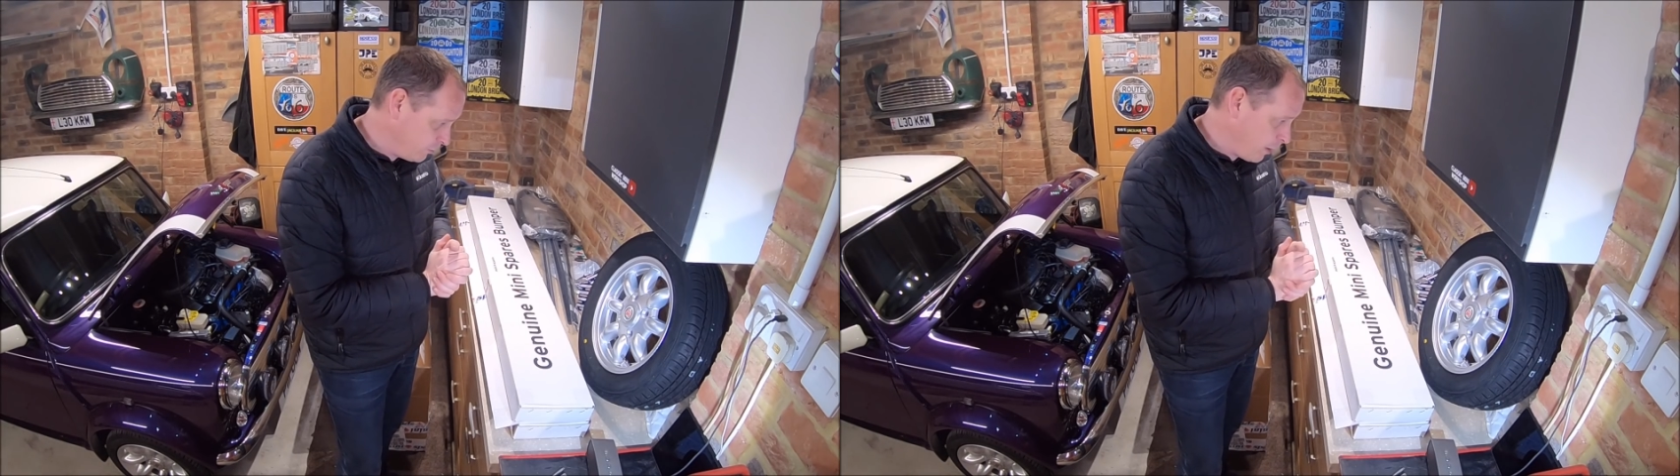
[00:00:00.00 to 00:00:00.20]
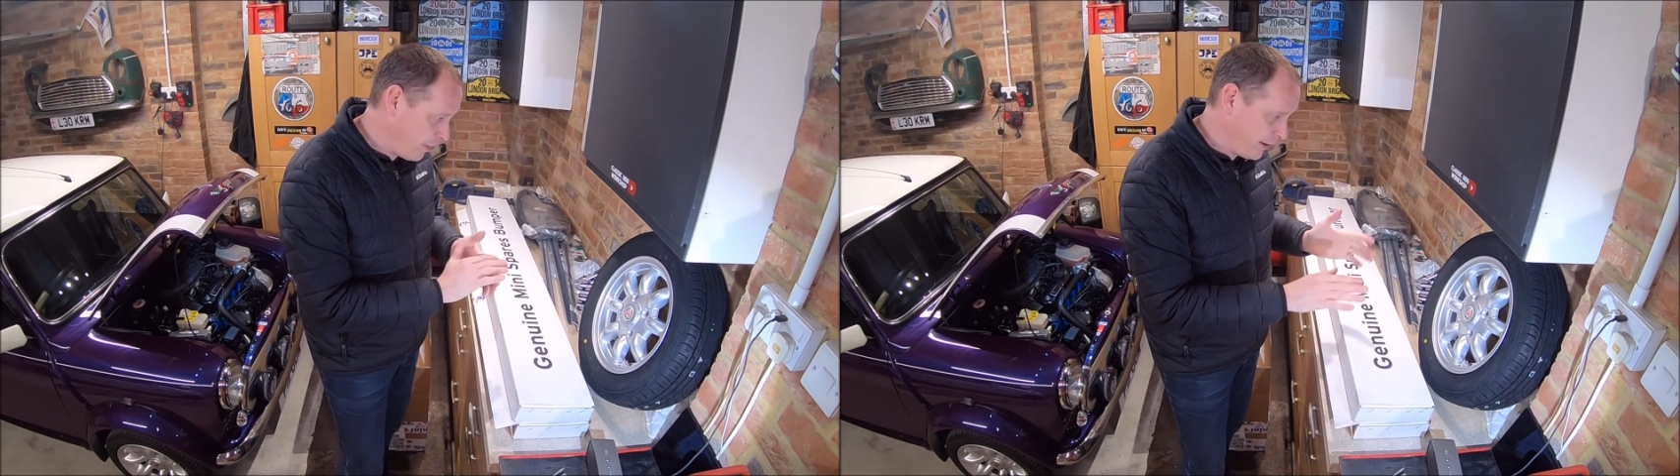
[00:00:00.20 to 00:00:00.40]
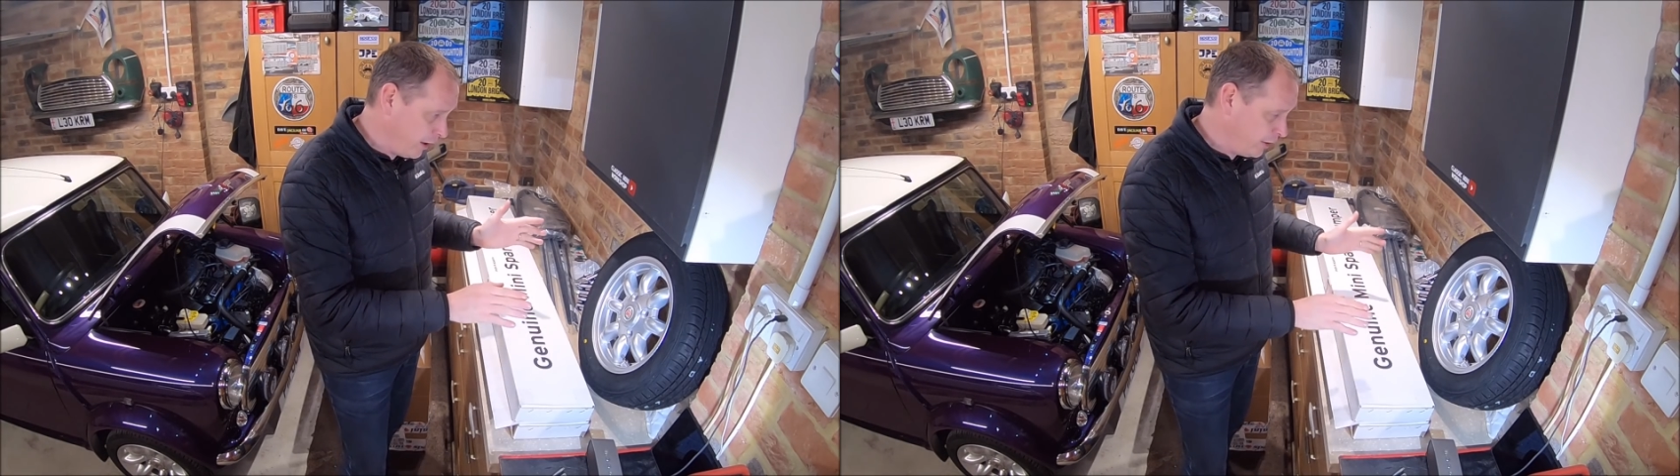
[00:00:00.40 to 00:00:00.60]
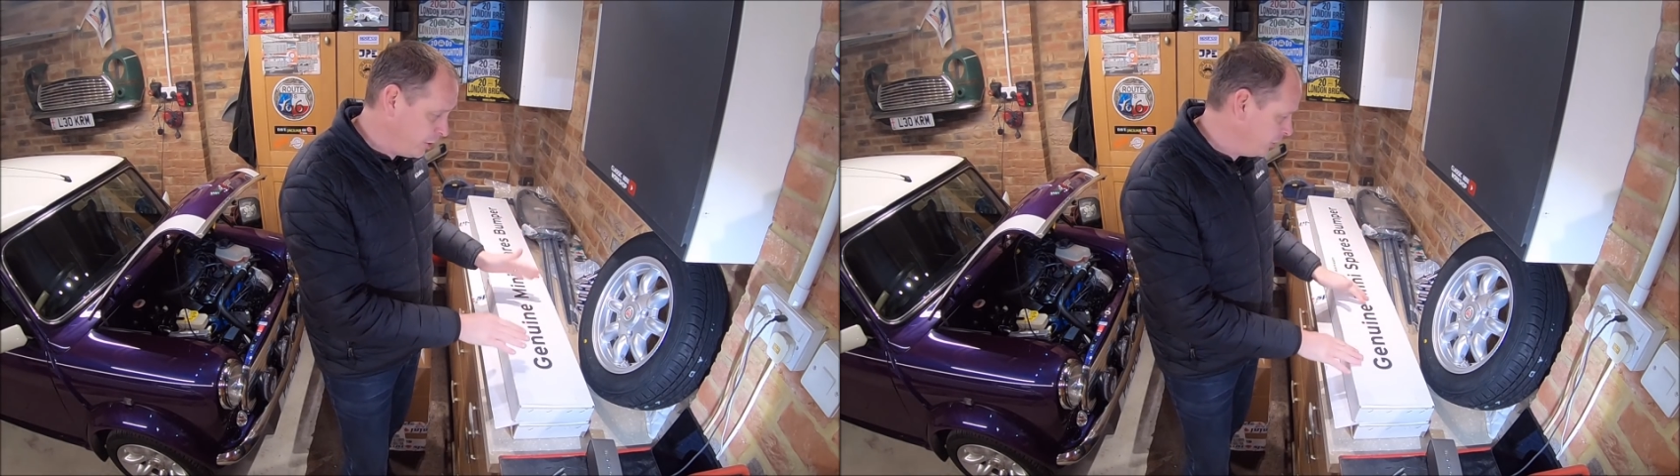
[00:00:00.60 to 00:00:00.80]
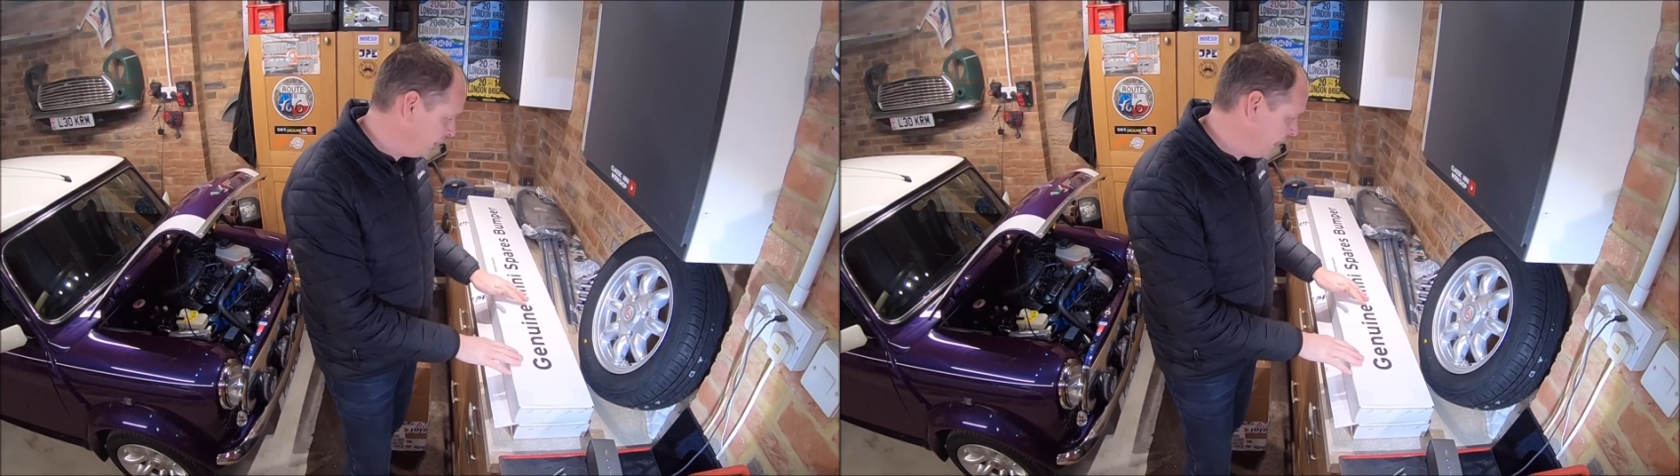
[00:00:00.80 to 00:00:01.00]
One thing I
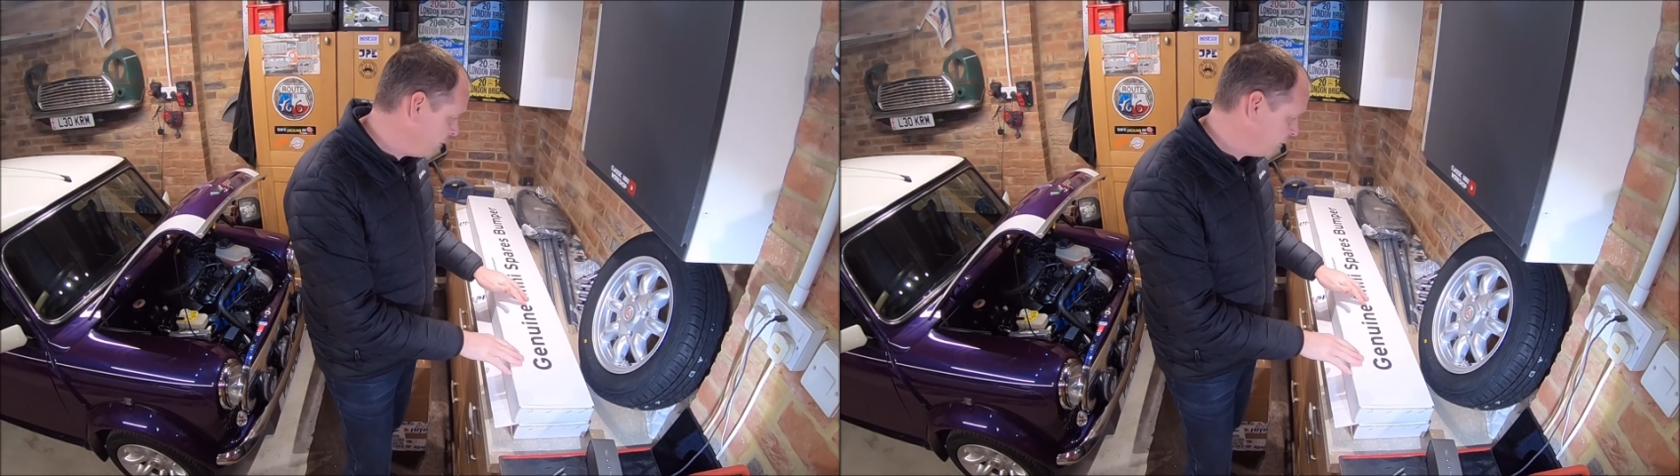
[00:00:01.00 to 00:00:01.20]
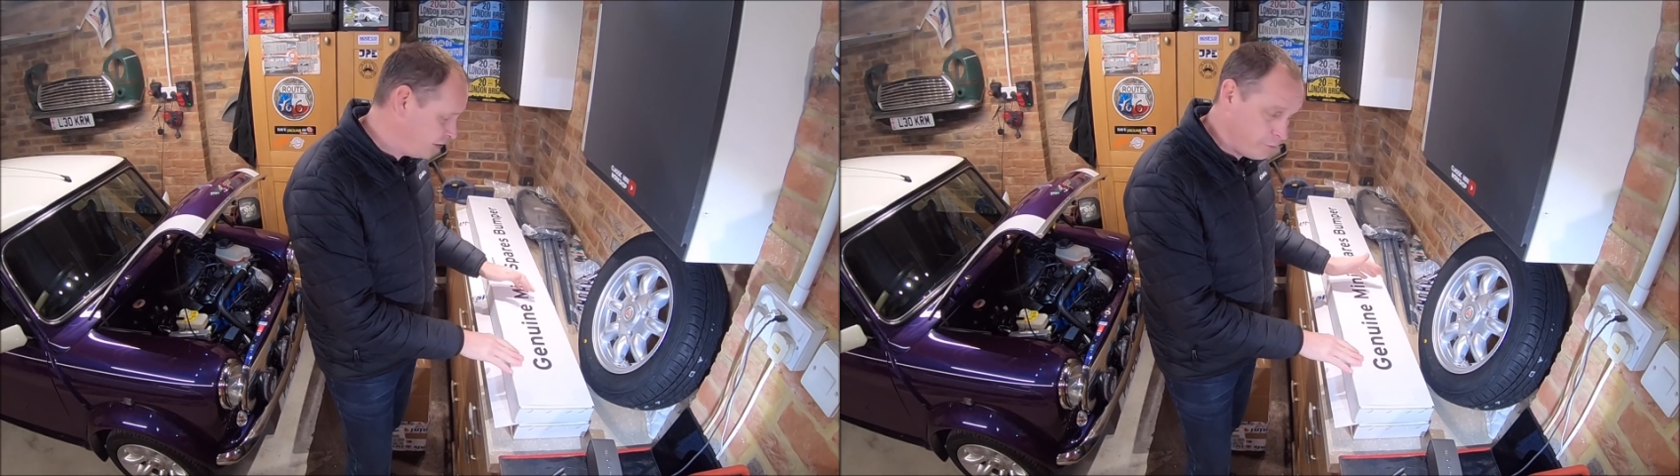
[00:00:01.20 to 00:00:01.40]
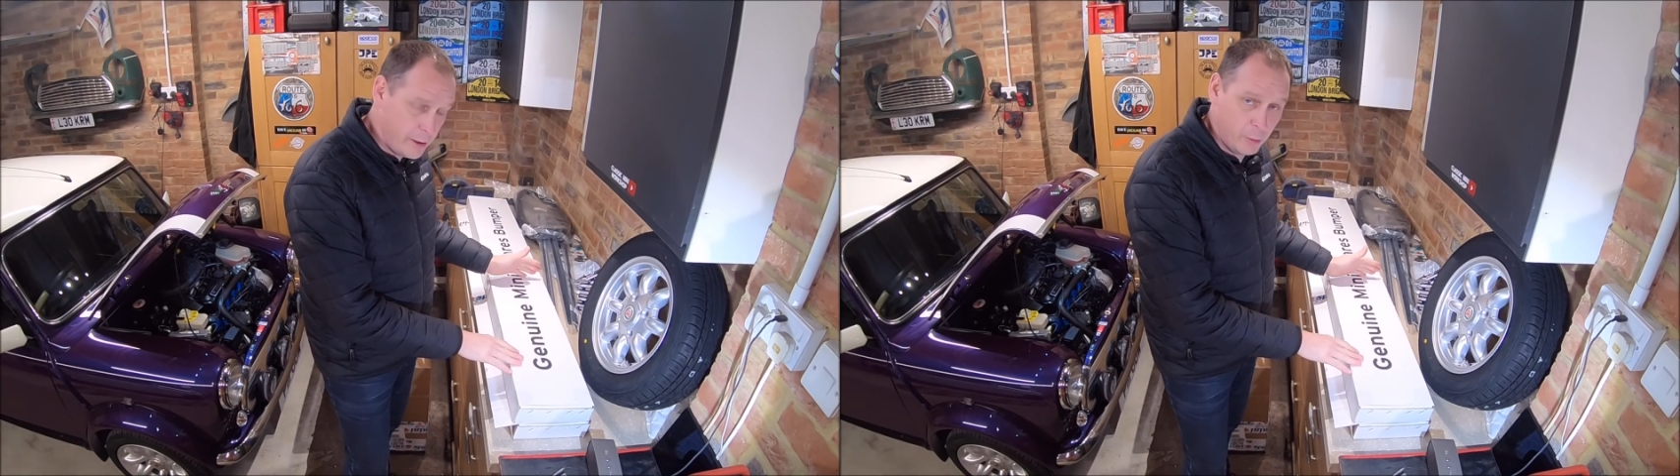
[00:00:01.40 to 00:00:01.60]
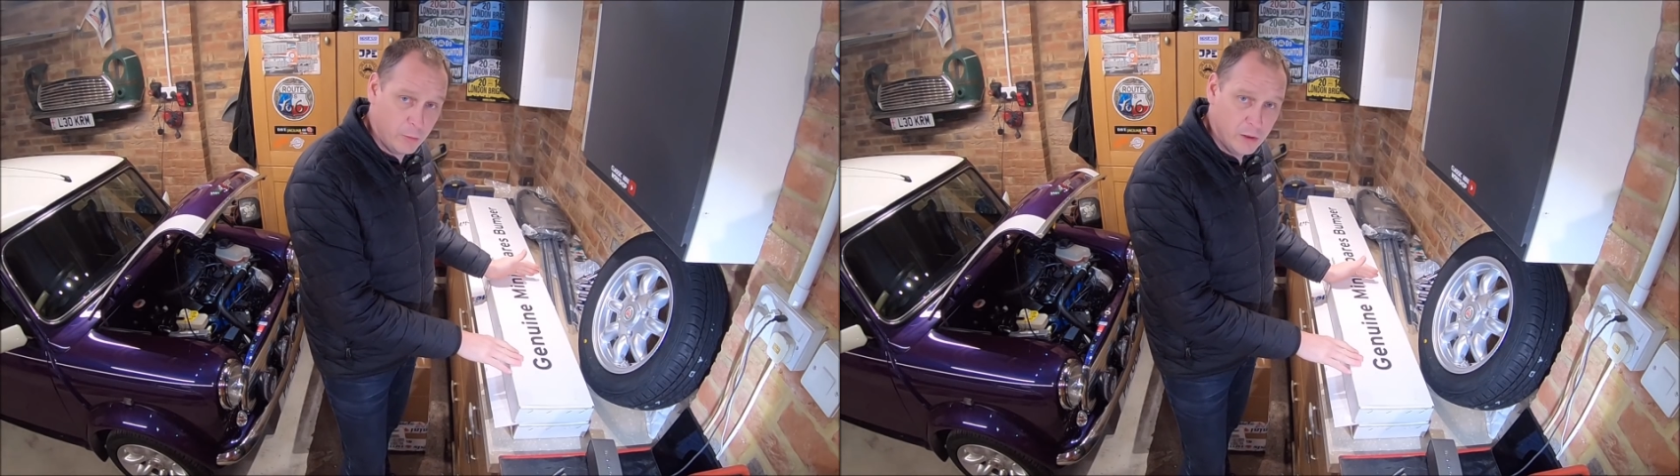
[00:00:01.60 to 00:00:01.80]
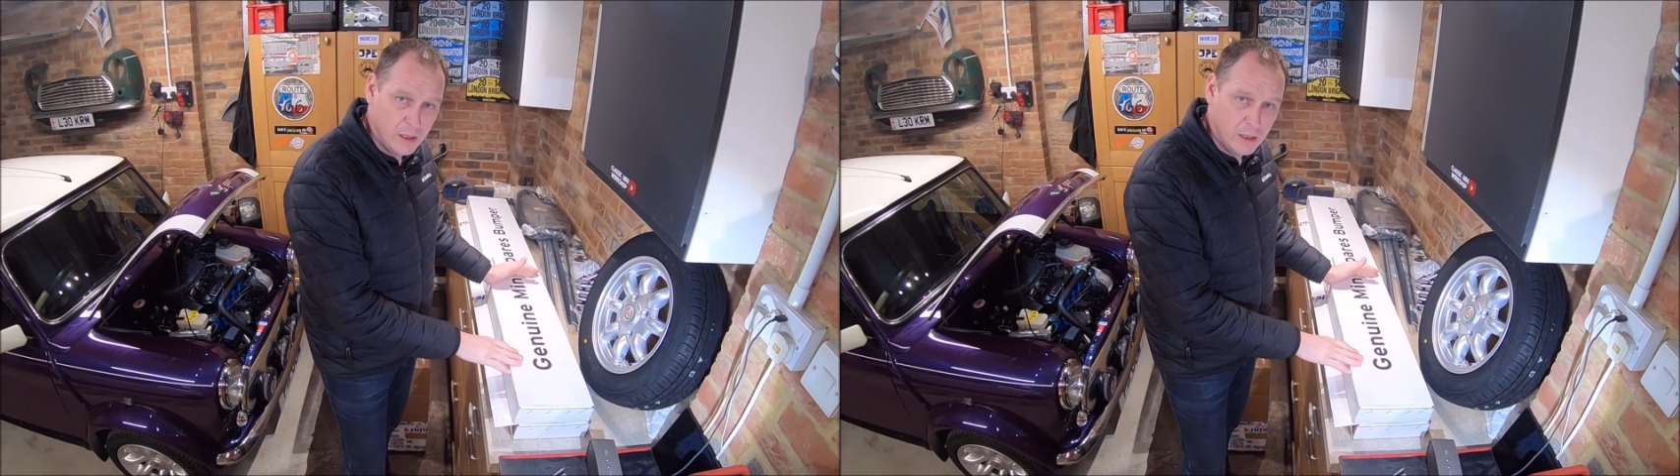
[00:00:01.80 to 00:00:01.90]
couldn't get was a grill.